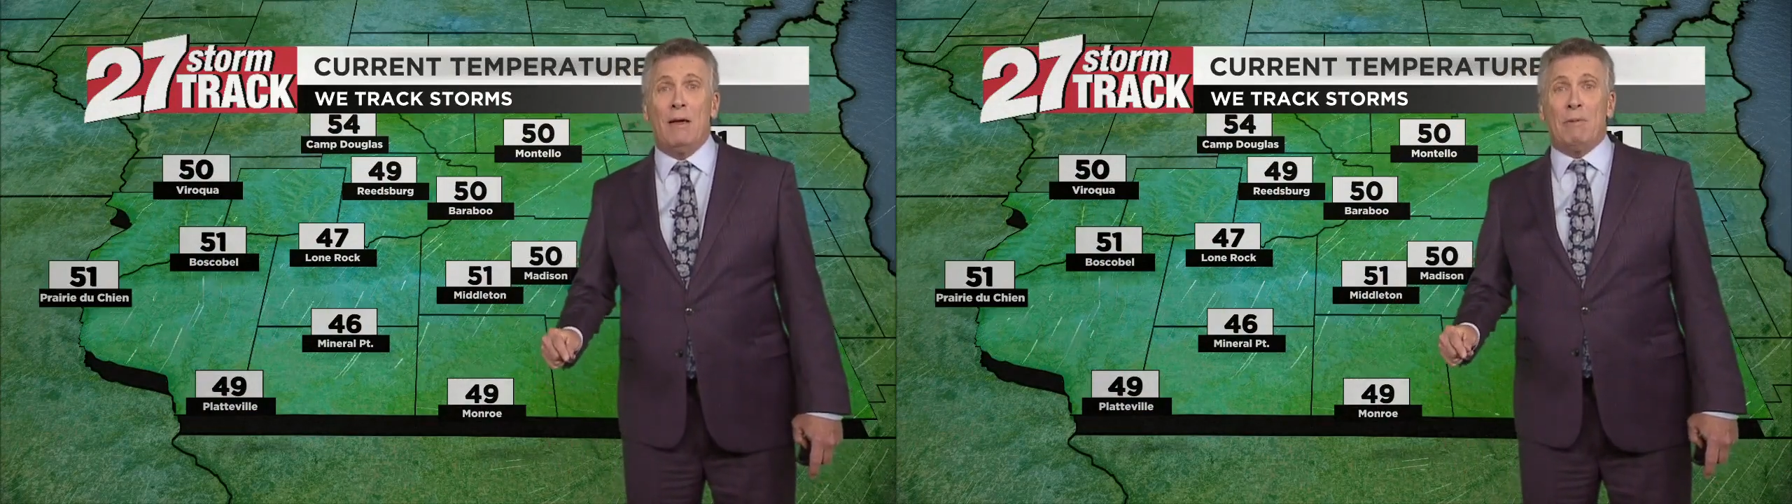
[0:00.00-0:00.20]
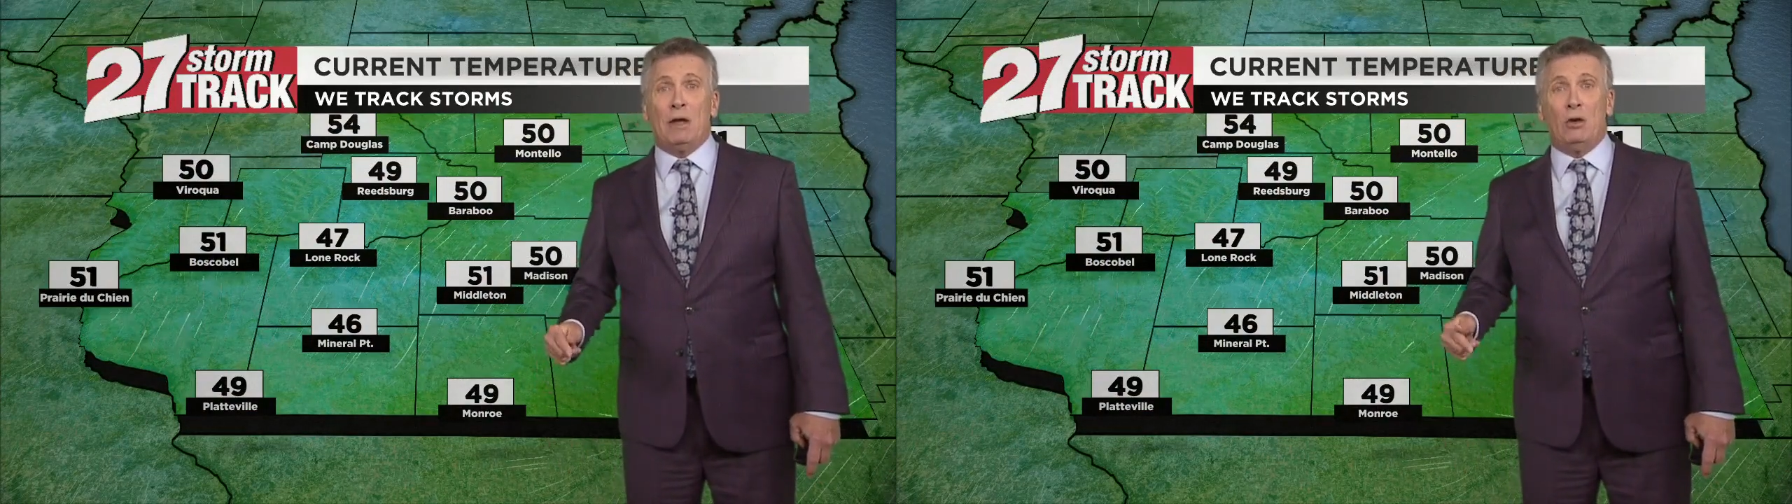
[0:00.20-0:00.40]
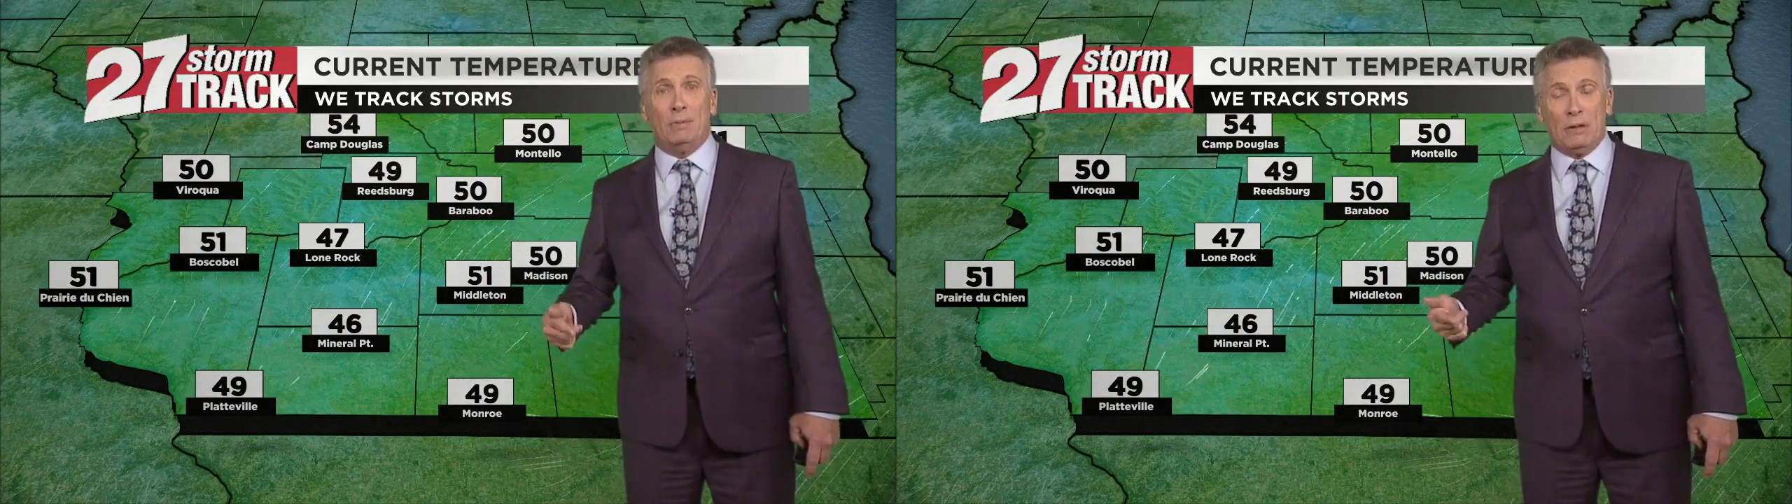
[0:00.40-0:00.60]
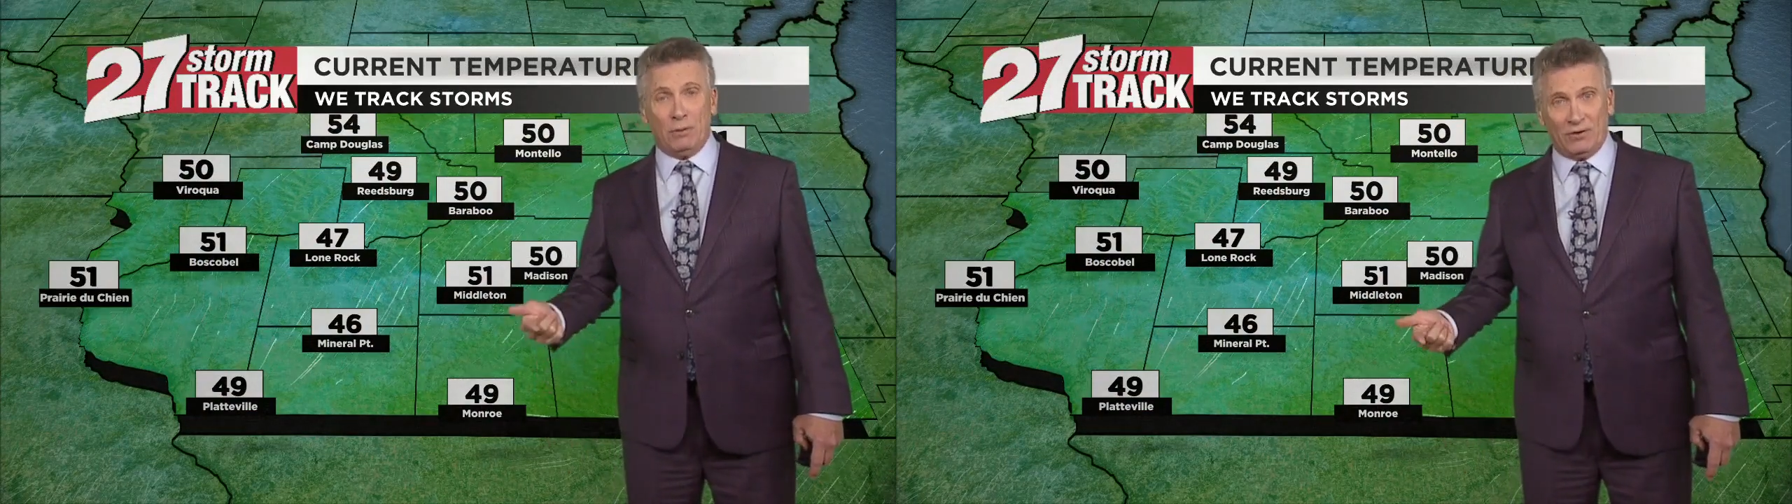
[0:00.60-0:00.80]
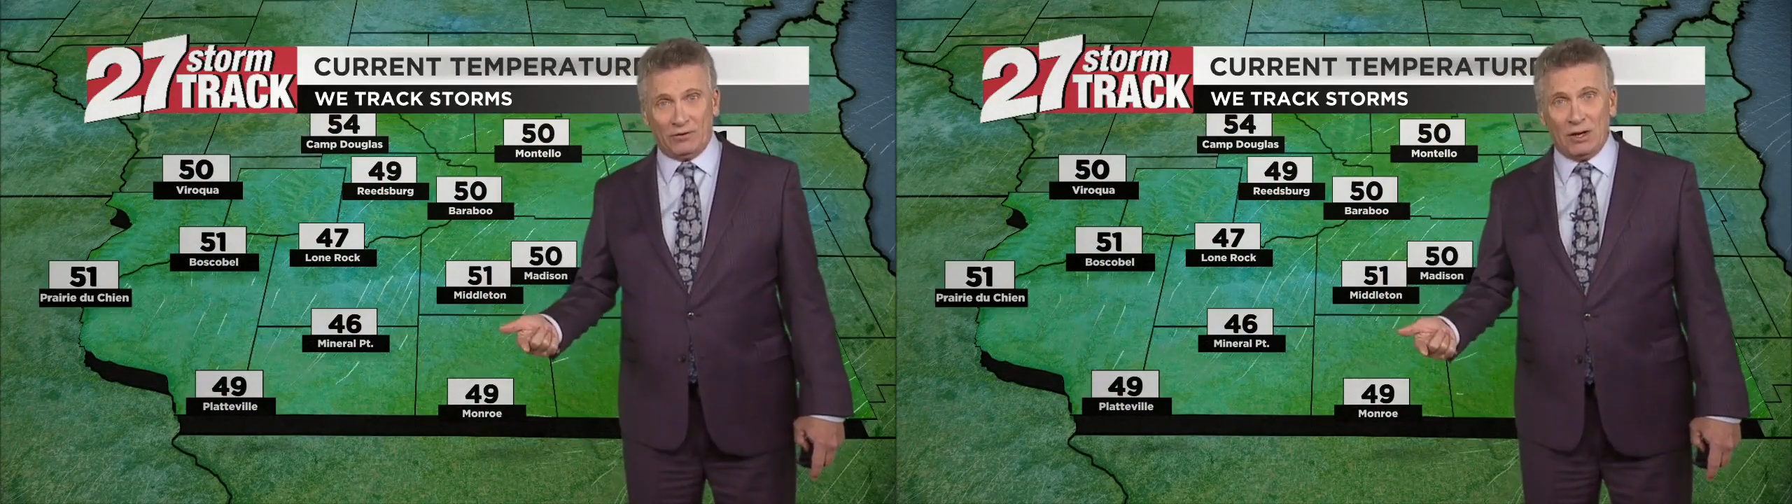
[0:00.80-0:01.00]
but it'll be
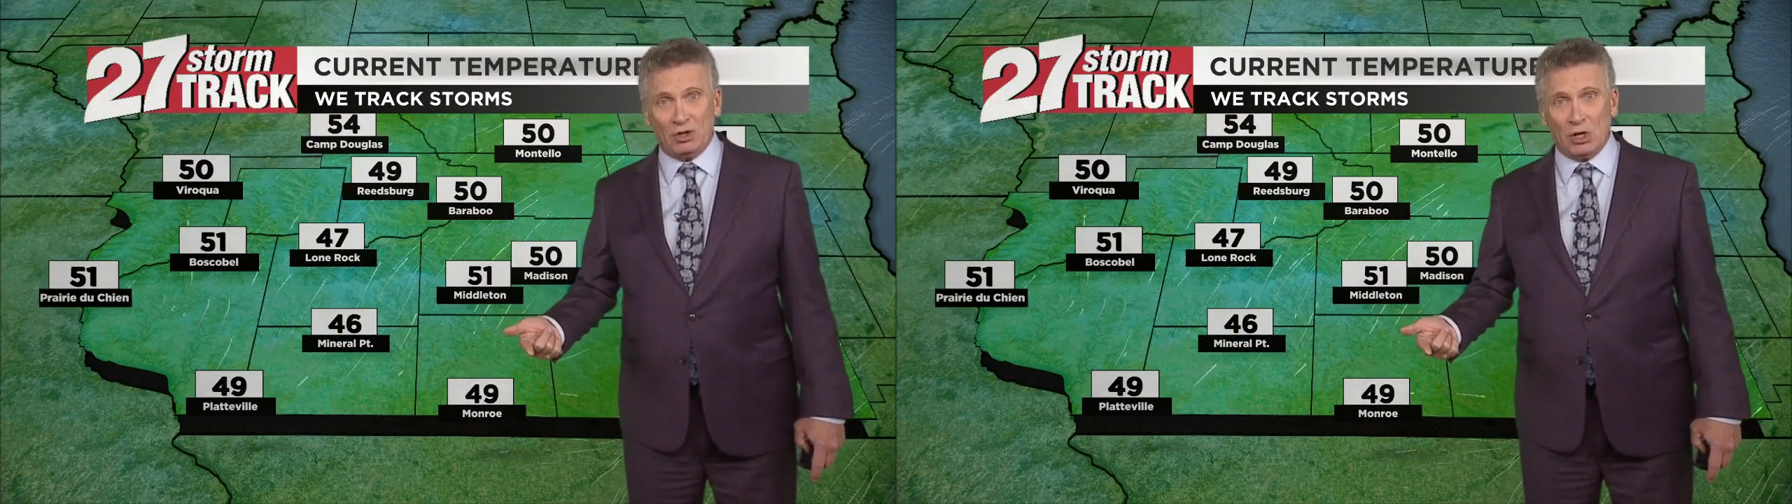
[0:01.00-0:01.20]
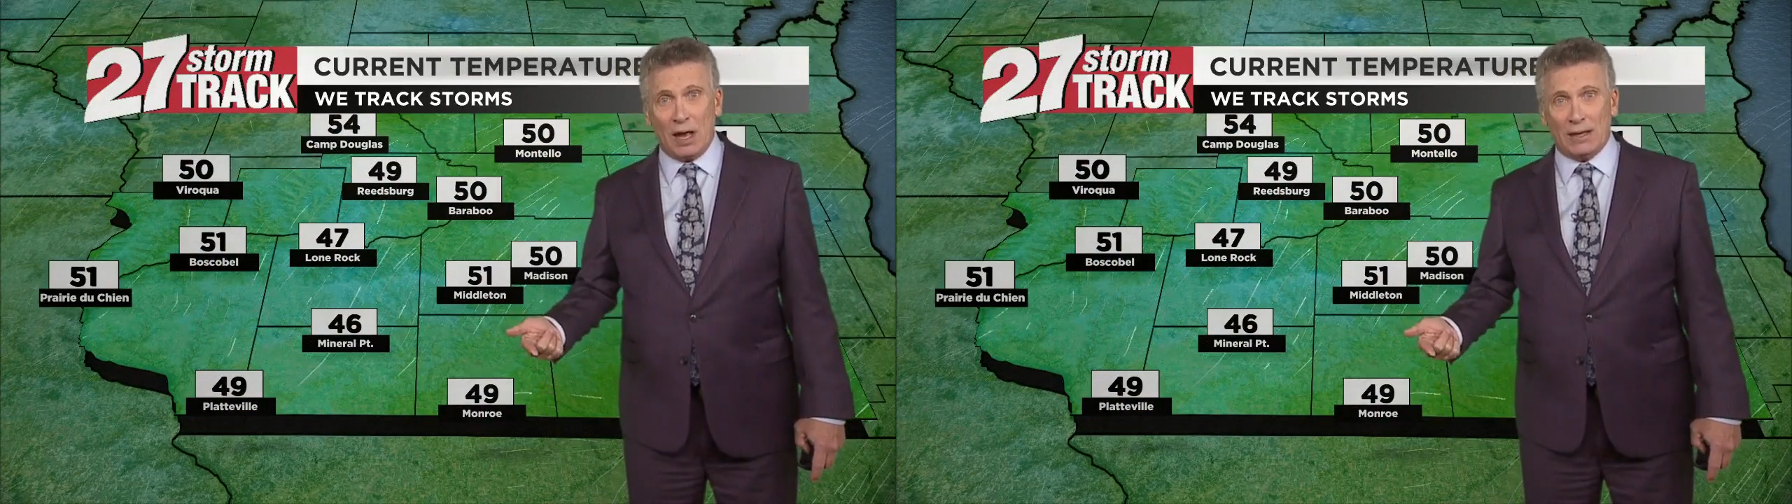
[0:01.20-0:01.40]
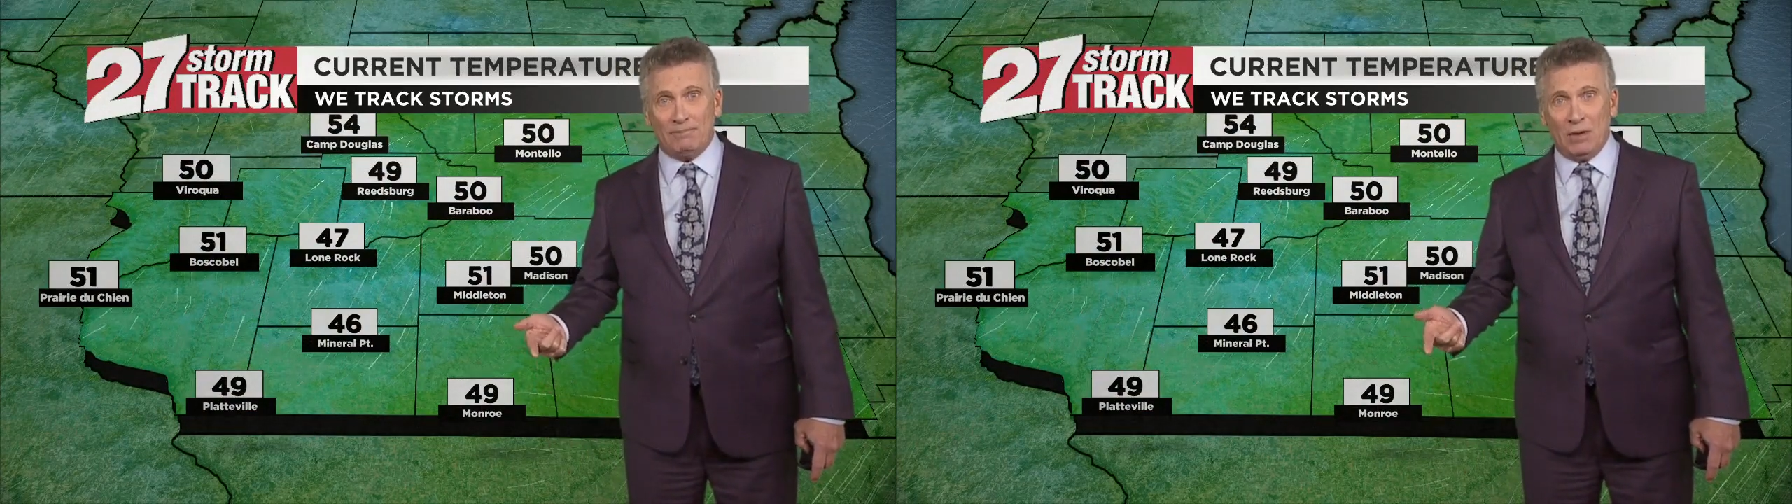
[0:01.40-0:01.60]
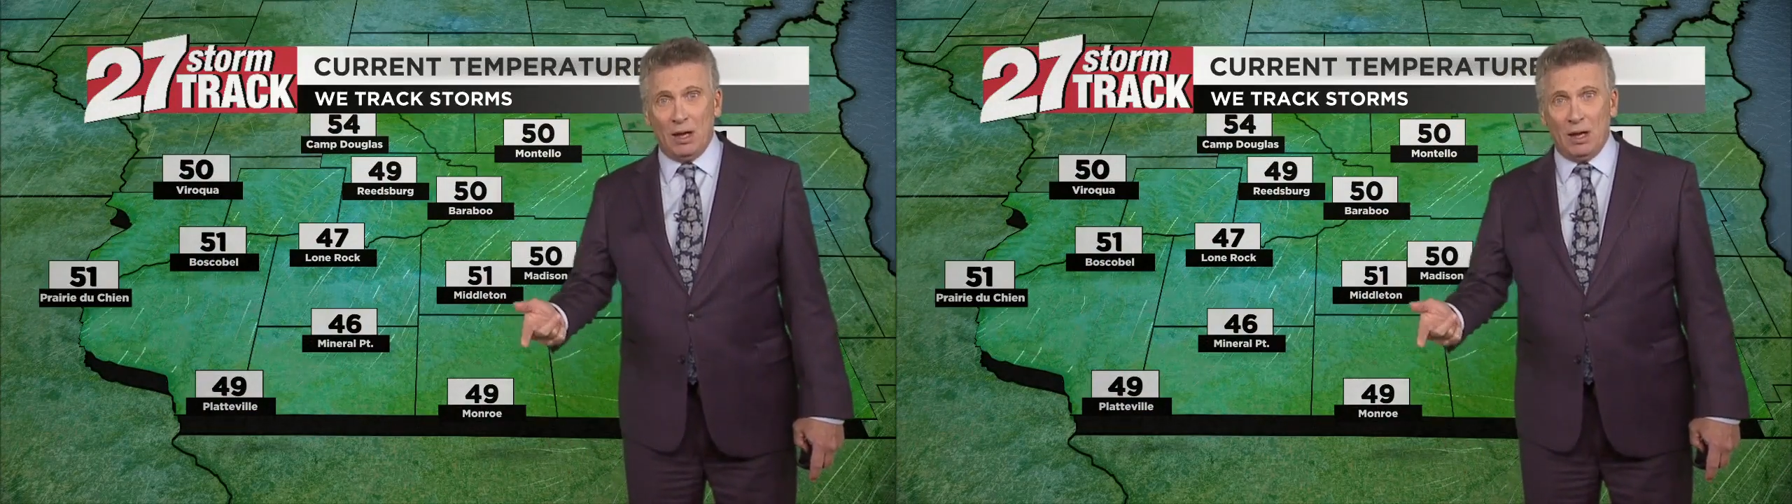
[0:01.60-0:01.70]
with sunshine.